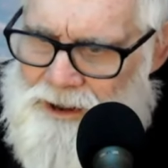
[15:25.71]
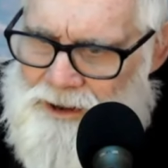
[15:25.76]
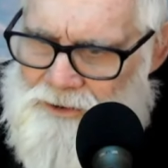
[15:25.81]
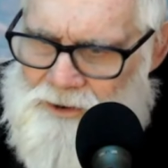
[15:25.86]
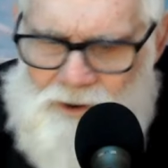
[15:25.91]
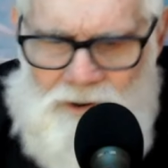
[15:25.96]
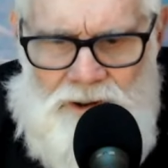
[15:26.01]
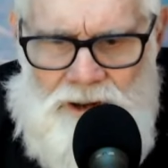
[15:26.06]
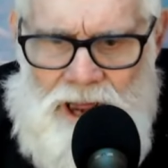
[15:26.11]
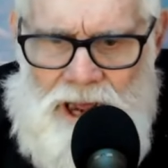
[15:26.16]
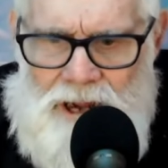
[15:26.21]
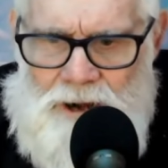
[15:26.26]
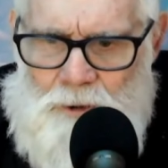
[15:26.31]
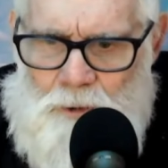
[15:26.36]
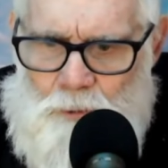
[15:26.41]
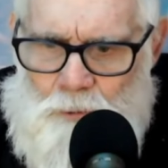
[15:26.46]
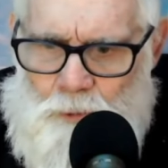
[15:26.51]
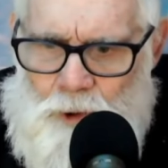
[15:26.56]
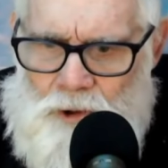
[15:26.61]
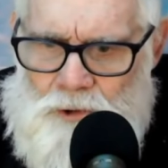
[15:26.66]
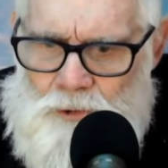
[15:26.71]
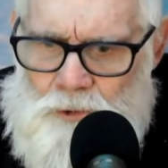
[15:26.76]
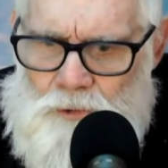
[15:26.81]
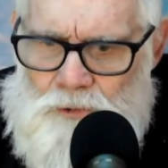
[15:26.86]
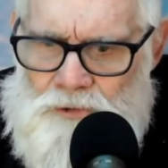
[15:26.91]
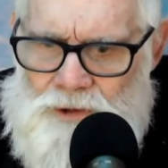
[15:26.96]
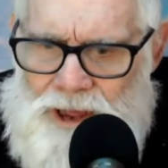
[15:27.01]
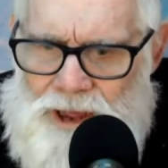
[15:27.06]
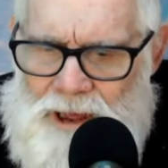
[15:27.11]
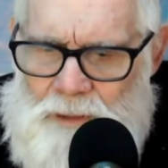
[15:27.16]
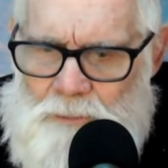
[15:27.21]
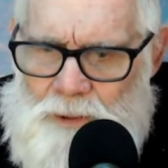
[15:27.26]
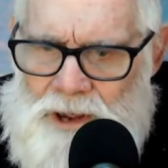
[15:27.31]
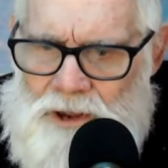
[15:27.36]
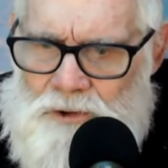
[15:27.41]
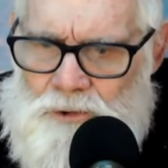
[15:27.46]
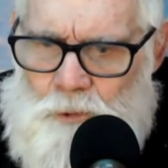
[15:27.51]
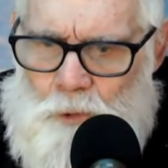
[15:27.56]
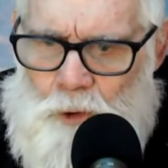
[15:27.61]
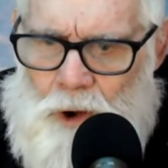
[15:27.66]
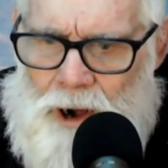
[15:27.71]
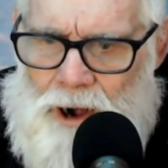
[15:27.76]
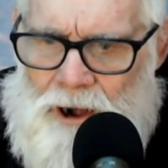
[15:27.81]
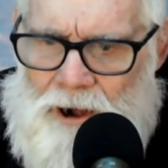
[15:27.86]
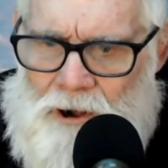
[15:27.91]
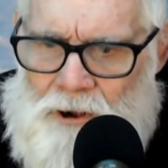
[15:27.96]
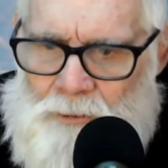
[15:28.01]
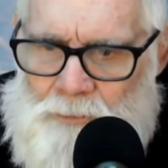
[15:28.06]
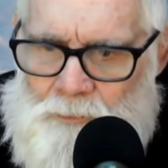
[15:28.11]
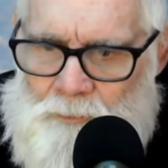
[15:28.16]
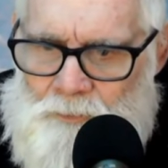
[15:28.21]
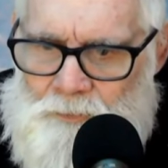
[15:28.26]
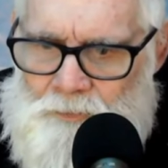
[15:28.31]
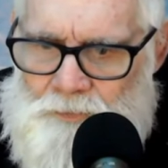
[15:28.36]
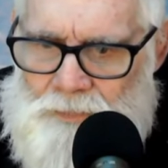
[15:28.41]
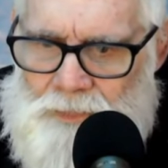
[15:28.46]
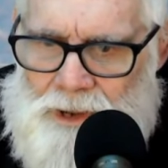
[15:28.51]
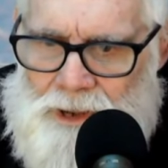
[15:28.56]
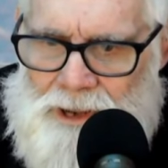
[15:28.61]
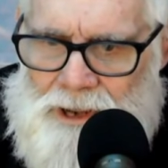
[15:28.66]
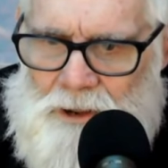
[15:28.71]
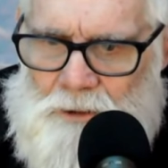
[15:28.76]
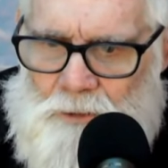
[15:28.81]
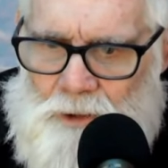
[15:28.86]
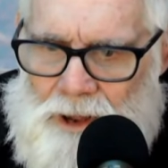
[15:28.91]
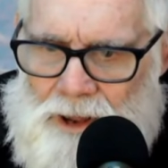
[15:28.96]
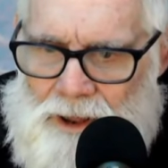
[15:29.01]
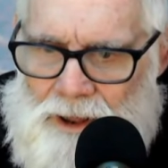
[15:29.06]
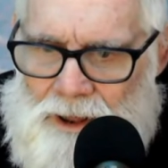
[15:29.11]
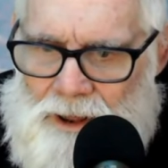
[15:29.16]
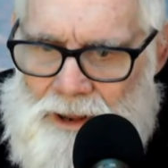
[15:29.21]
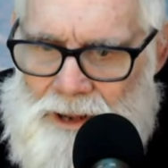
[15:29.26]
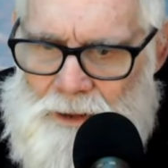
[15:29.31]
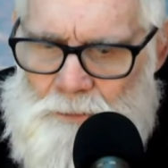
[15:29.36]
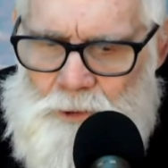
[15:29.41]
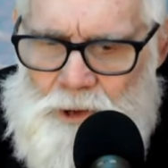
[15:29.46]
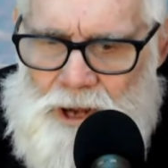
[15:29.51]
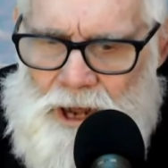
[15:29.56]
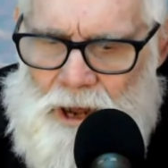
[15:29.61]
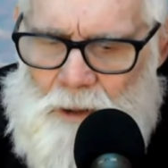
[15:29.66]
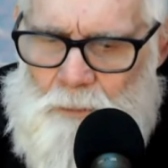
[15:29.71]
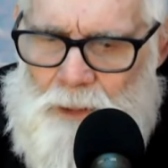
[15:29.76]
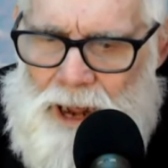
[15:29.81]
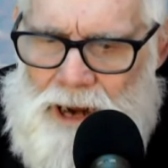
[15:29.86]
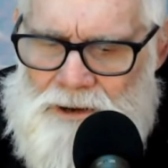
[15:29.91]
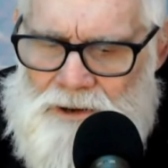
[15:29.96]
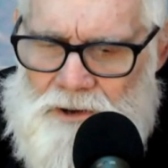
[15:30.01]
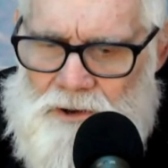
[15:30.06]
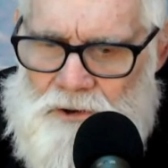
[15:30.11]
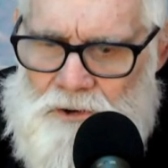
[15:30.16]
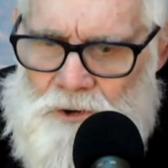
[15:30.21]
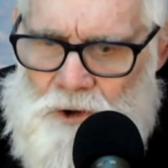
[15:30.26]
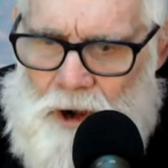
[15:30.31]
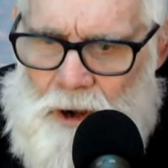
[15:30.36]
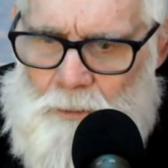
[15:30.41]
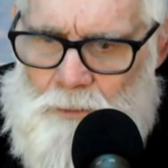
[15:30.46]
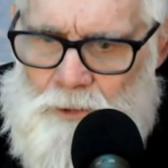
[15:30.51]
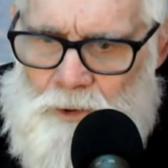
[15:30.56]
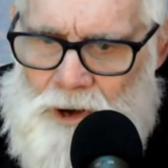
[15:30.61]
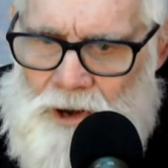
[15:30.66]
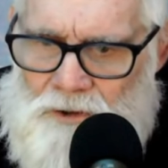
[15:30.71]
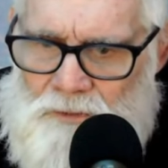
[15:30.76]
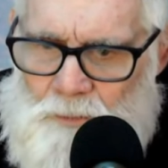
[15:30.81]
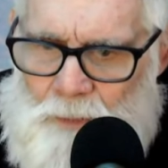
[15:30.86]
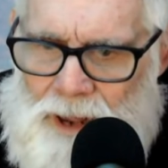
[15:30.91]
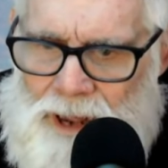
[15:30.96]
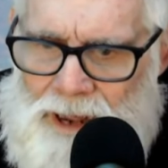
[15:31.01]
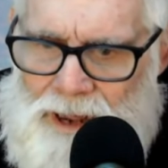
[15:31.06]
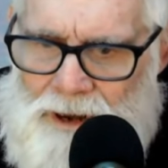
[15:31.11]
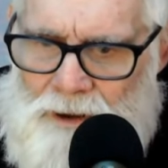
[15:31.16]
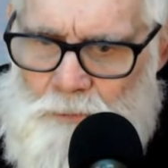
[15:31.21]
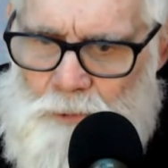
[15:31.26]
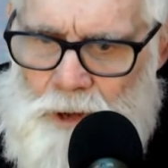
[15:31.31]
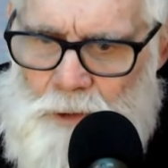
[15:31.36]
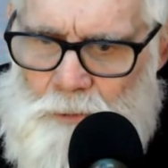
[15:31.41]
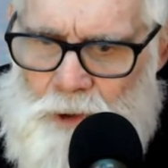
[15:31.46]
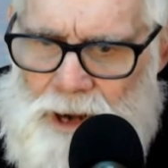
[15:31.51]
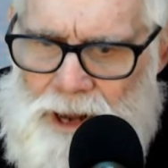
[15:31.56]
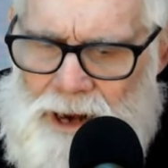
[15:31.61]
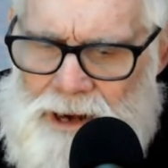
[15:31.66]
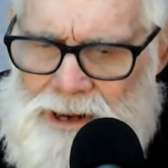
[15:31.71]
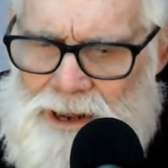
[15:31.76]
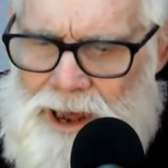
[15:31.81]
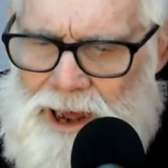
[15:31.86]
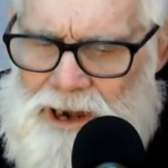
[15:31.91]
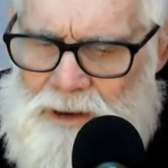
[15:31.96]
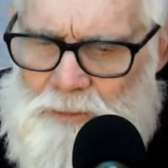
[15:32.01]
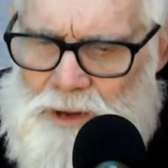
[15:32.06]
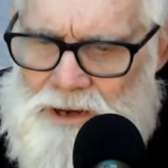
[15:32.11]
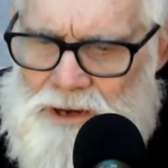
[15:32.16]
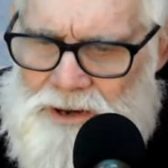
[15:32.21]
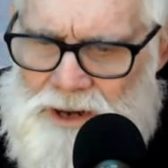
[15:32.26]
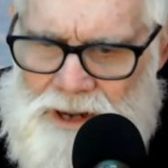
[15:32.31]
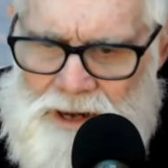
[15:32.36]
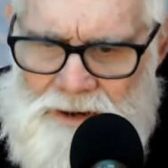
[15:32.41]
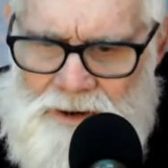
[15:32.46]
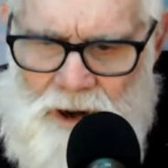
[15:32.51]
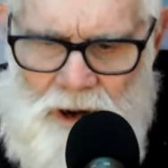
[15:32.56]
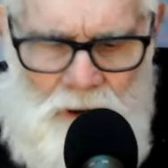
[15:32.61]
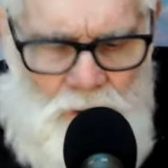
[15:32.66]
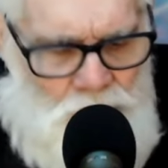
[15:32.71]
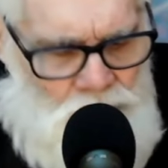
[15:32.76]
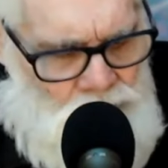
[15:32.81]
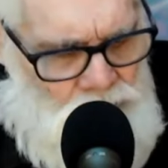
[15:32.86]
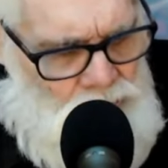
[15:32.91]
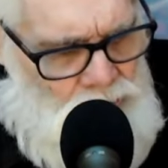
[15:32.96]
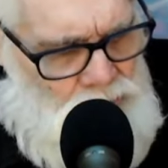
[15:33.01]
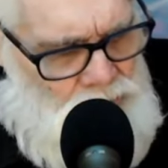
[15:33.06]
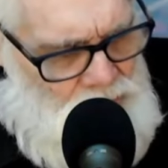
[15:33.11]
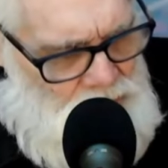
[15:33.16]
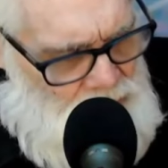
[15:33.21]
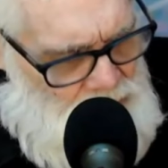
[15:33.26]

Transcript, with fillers: Just like Russell Sapp Esquire, he, uh, he would come out to the sharp dressed man. We went out and got him a $10 suit,